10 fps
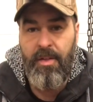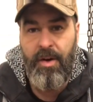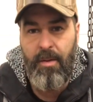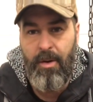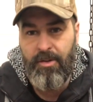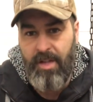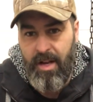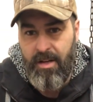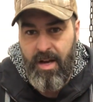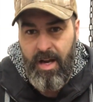They're about
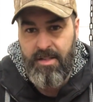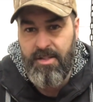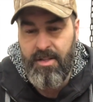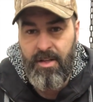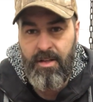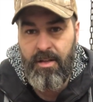10 cuts